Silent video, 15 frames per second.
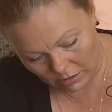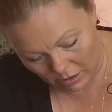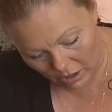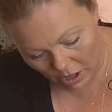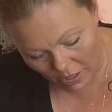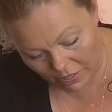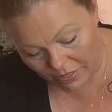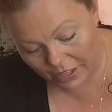
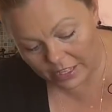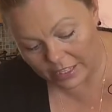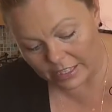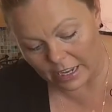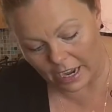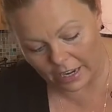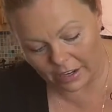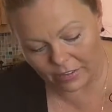on this
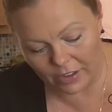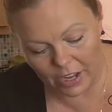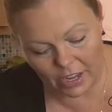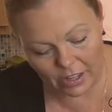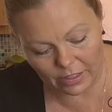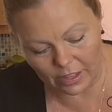side of it,